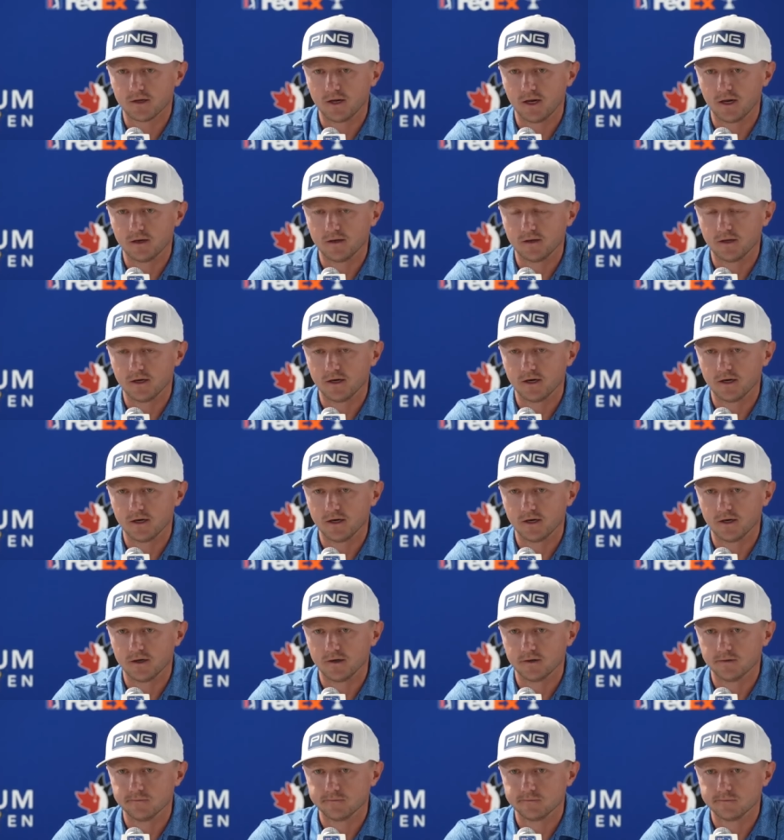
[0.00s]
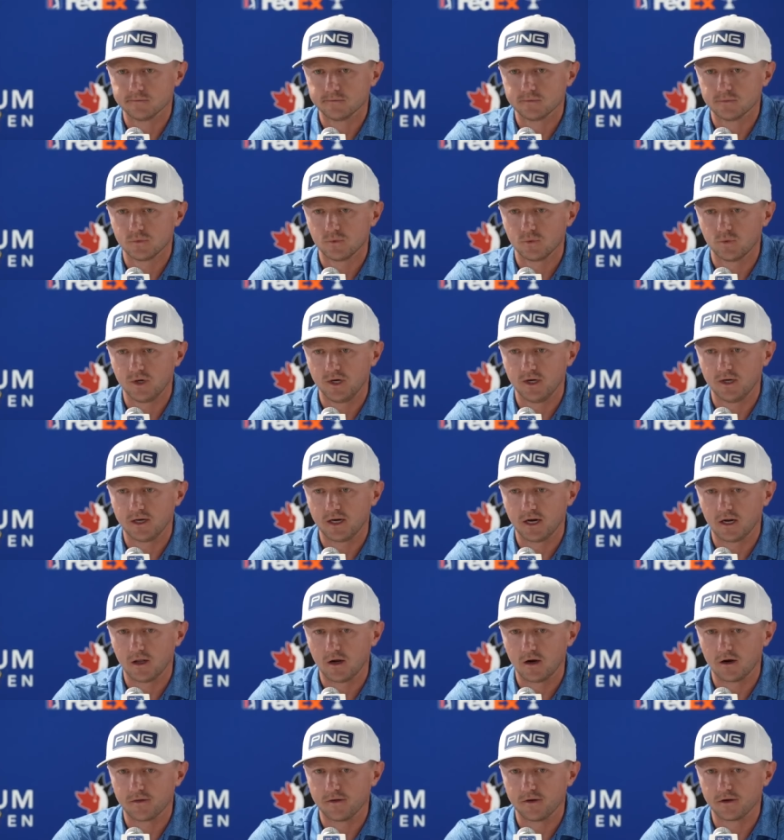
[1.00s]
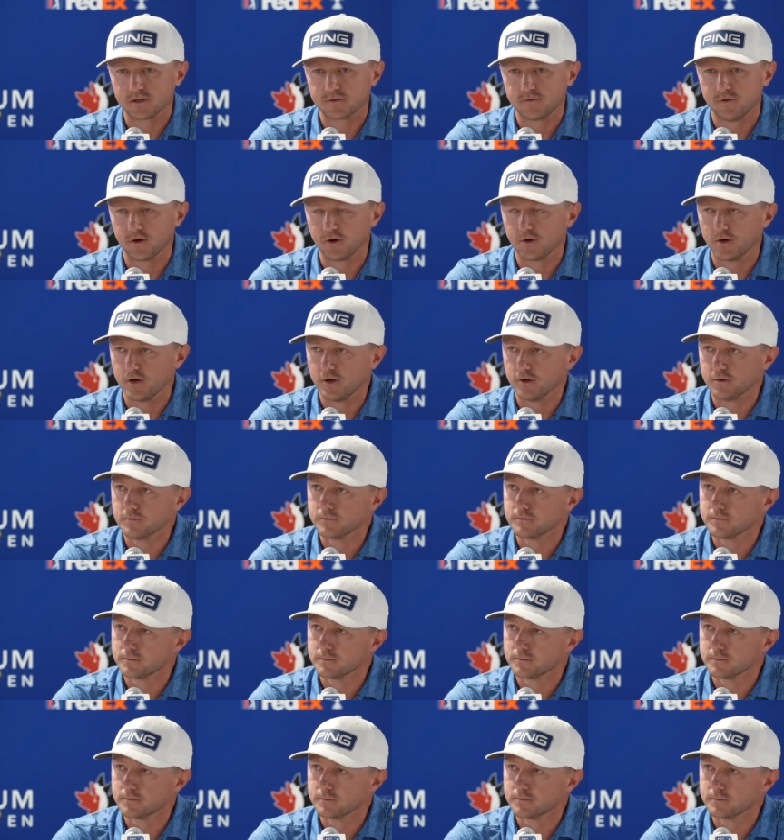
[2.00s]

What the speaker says: and we need to get a lot of things figured out.